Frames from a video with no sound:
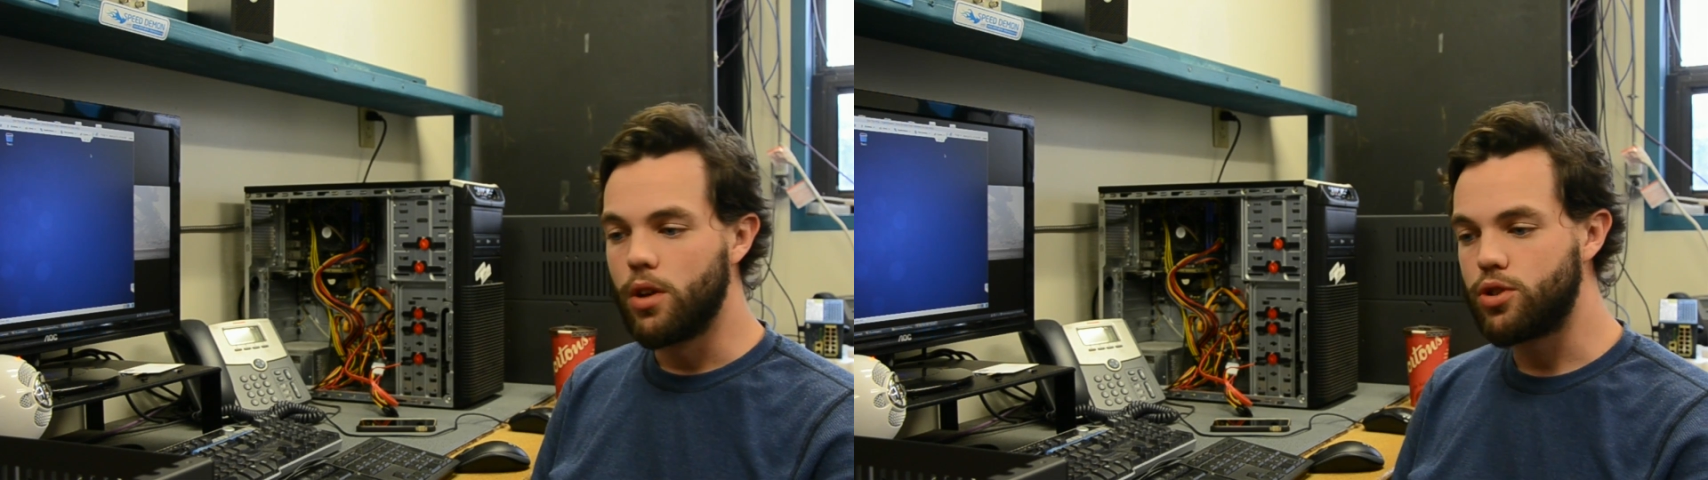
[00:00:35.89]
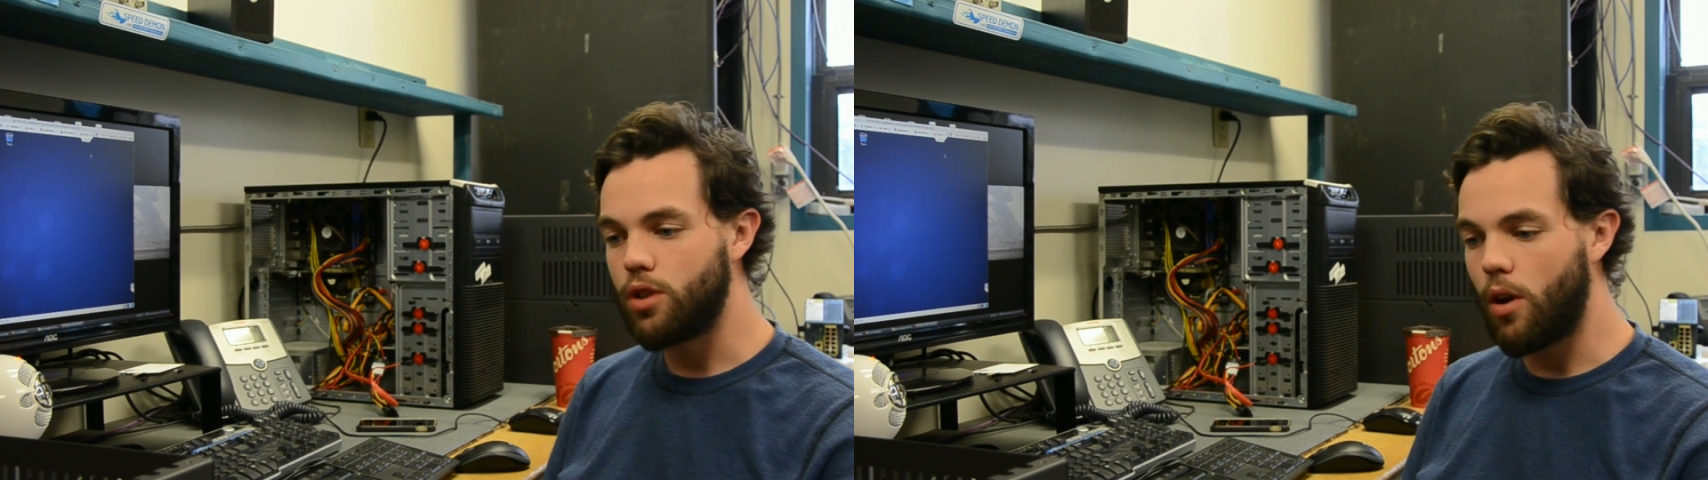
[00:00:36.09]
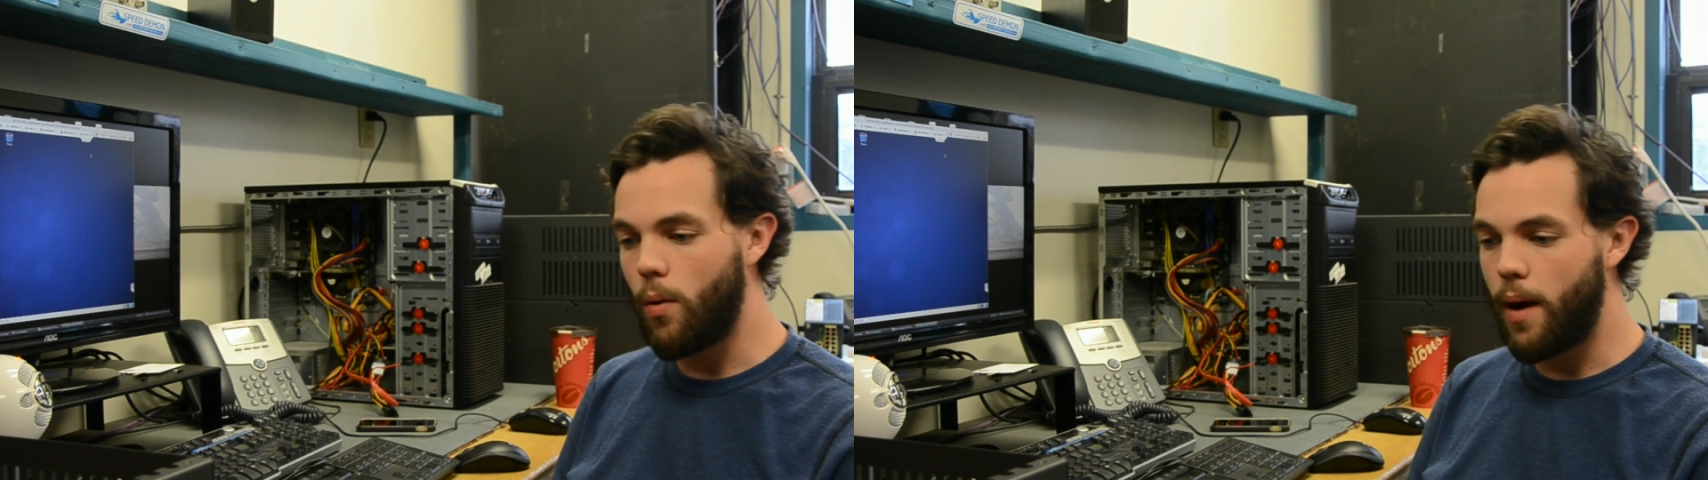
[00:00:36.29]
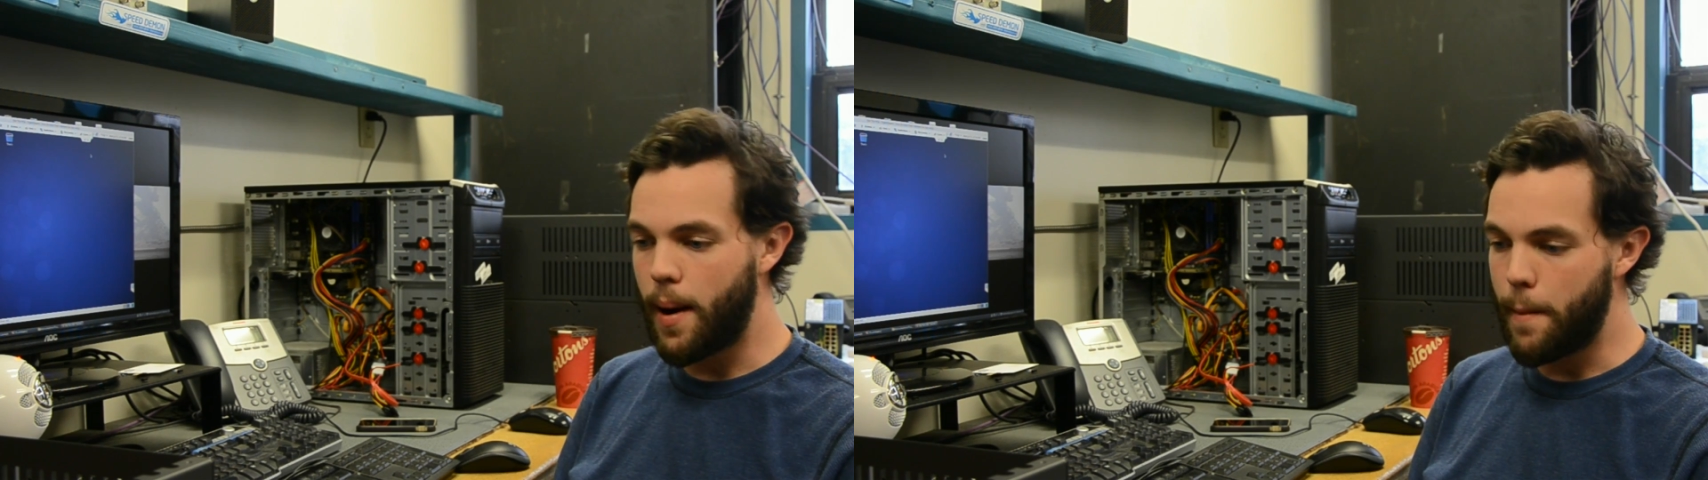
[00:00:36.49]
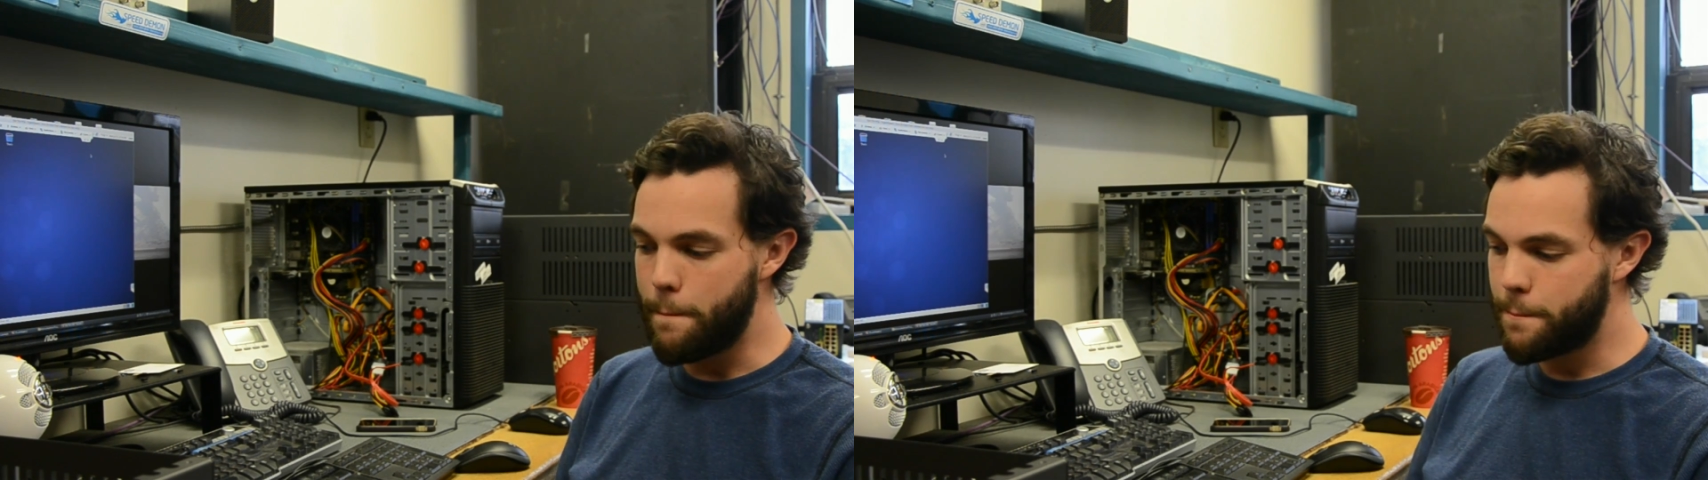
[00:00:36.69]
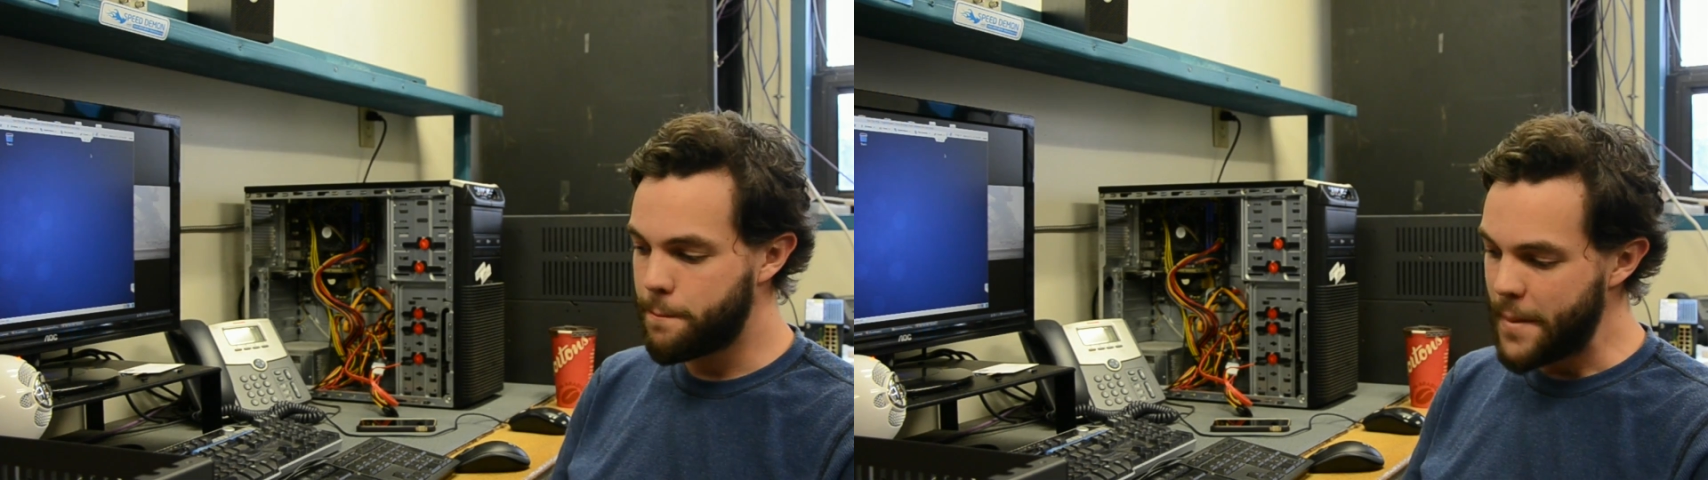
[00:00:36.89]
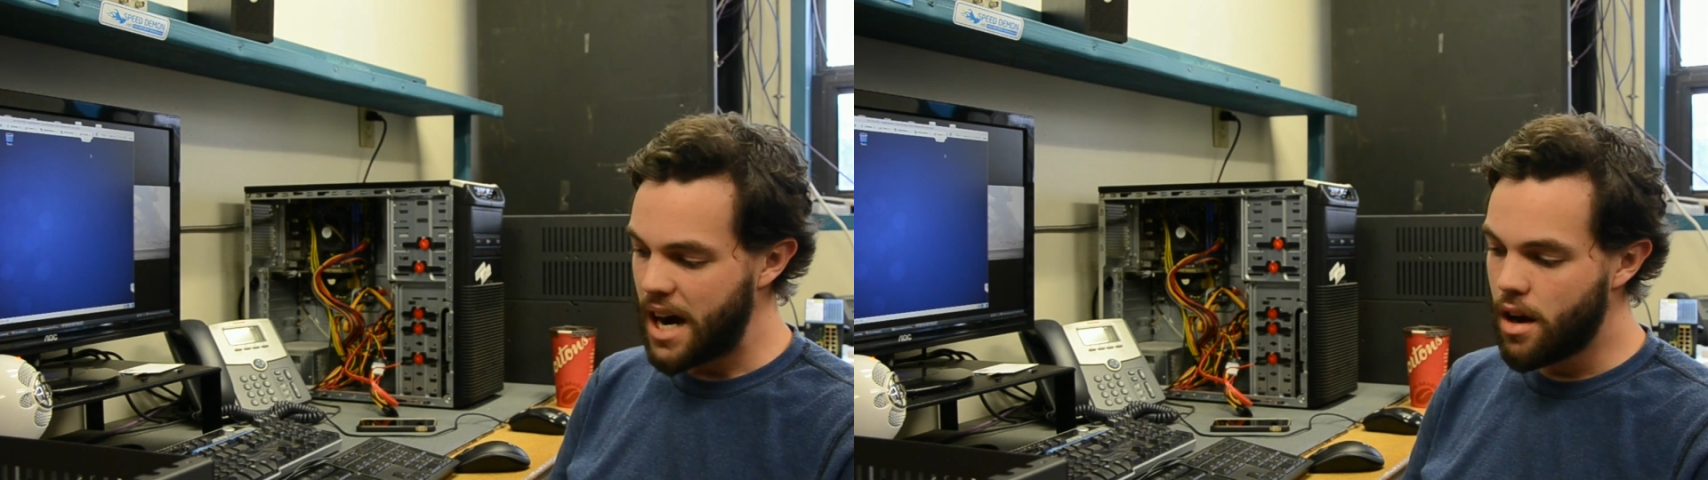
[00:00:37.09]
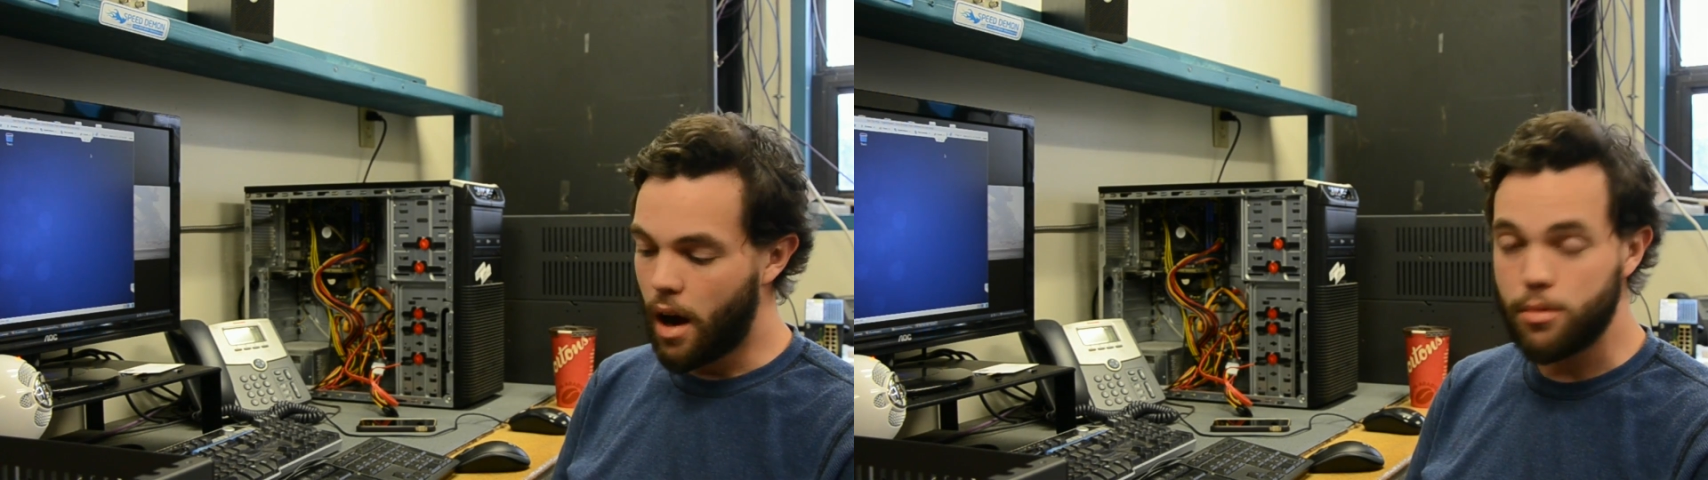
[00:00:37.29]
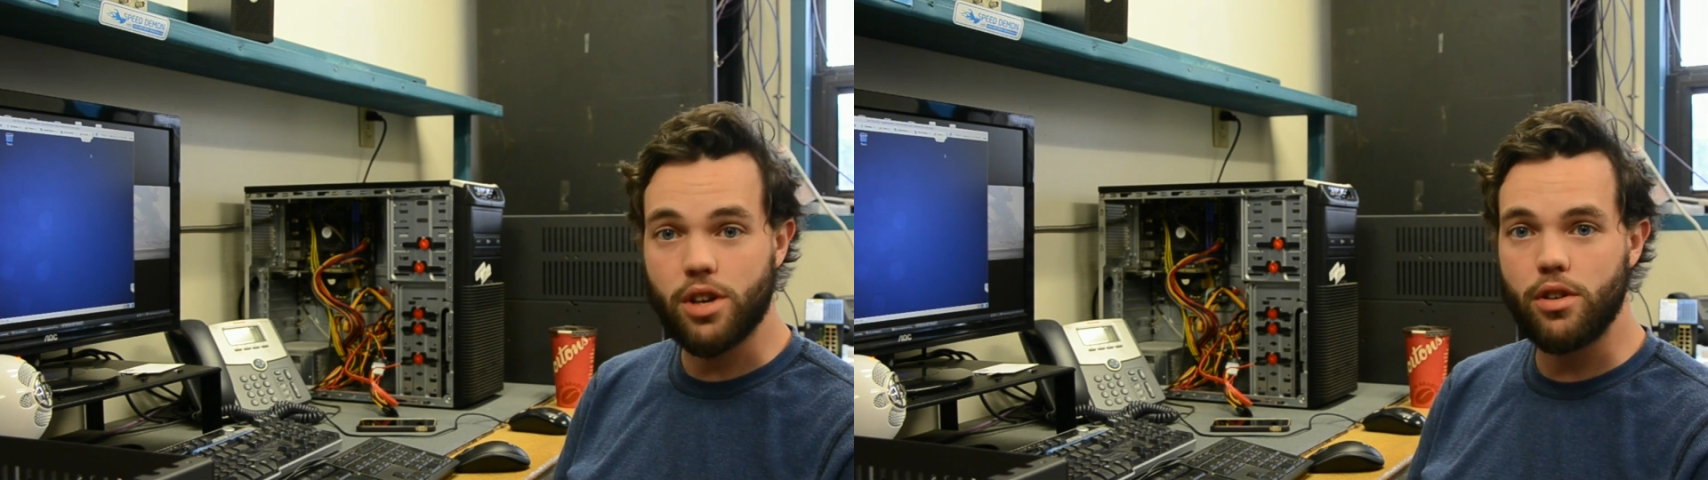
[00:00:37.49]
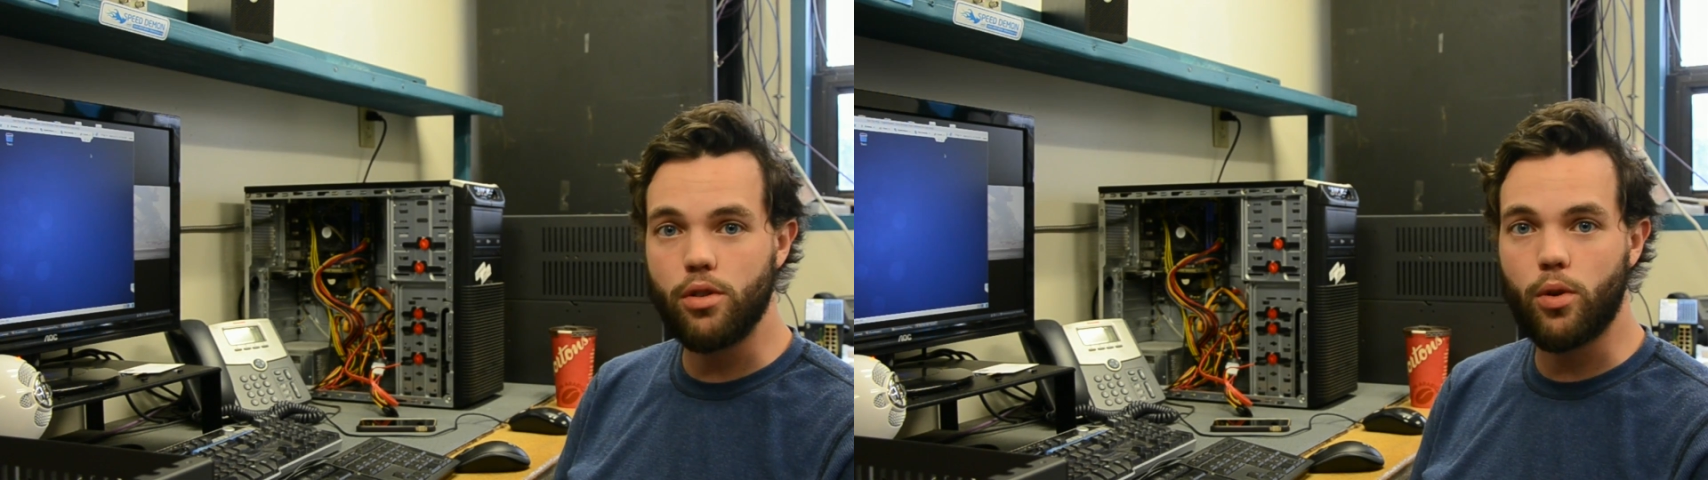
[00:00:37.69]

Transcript: So I'm just going to